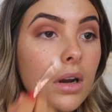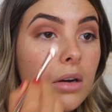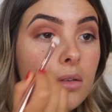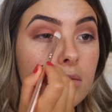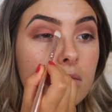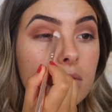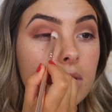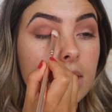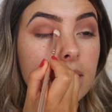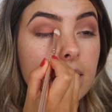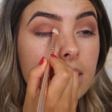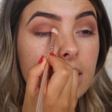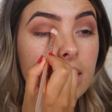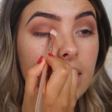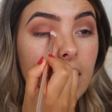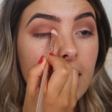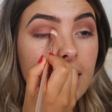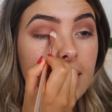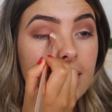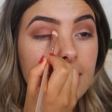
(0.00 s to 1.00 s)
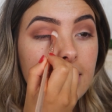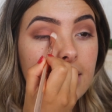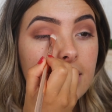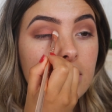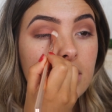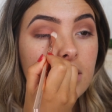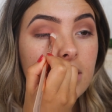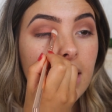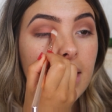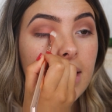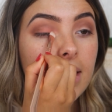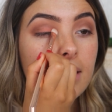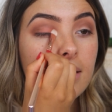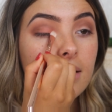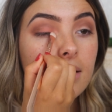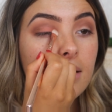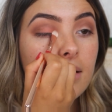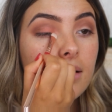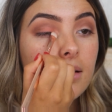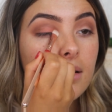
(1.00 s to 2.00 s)
I really like this
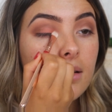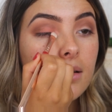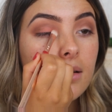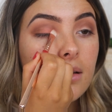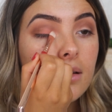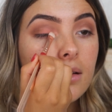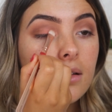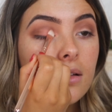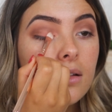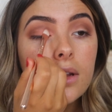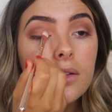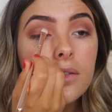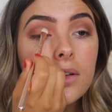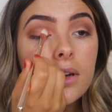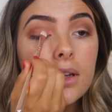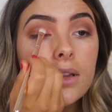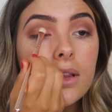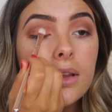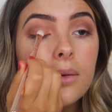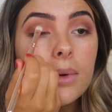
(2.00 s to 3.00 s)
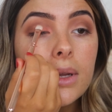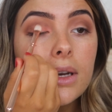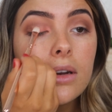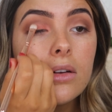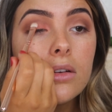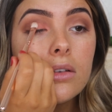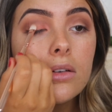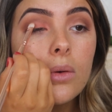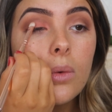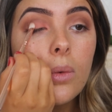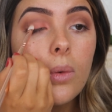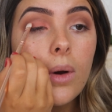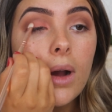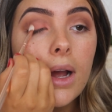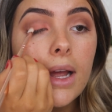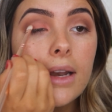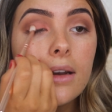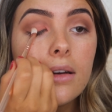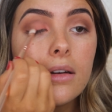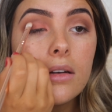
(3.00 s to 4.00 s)
shade. Definitely went on
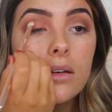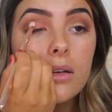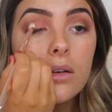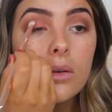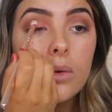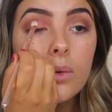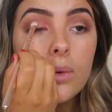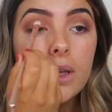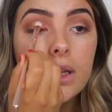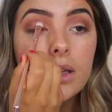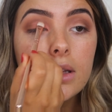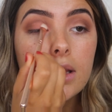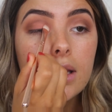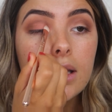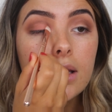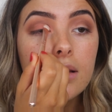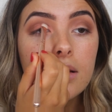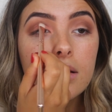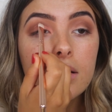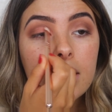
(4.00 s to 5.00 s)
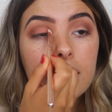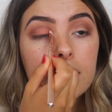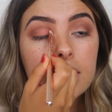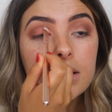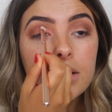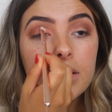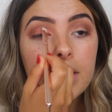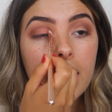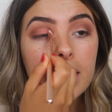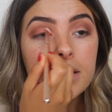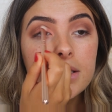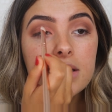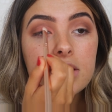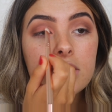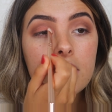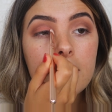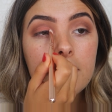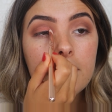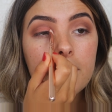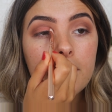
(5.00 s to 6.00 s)
quite quickly. So I
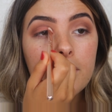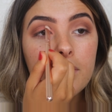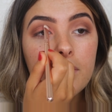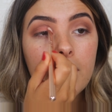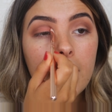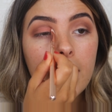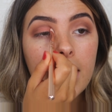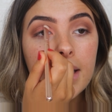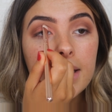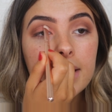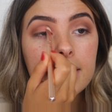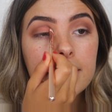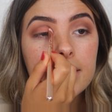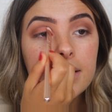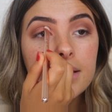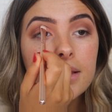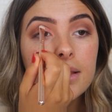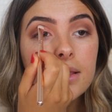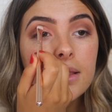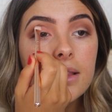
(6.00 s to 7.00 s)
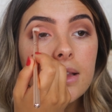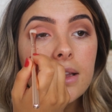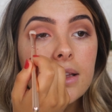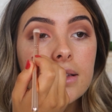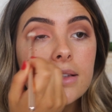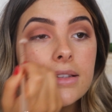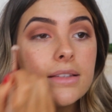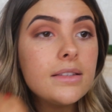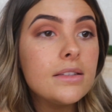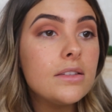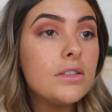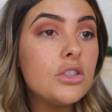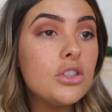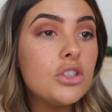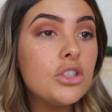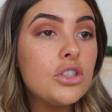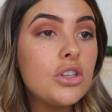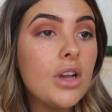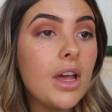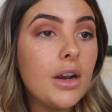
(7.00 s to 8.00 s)
just don't find this
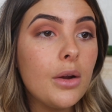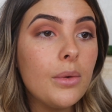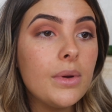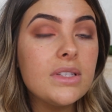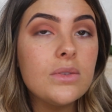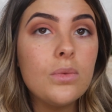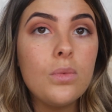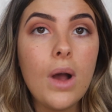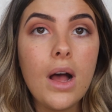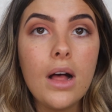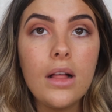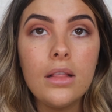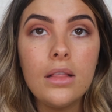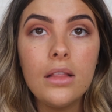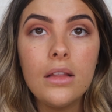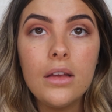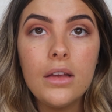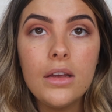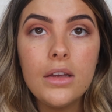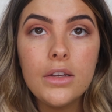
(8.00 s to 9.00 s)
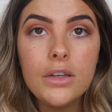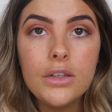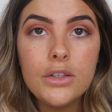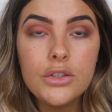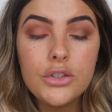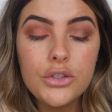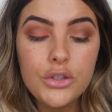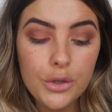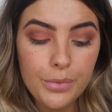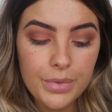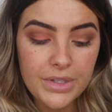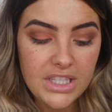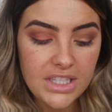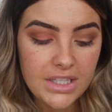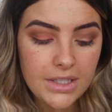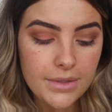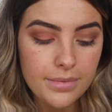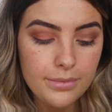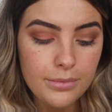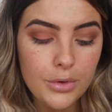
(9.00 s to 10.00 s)
shadow as well super
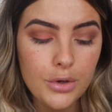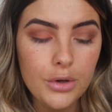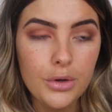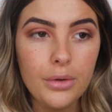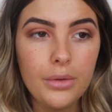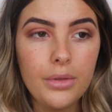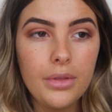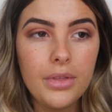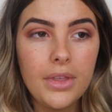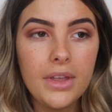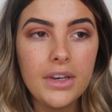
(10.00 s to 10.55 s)
smooth.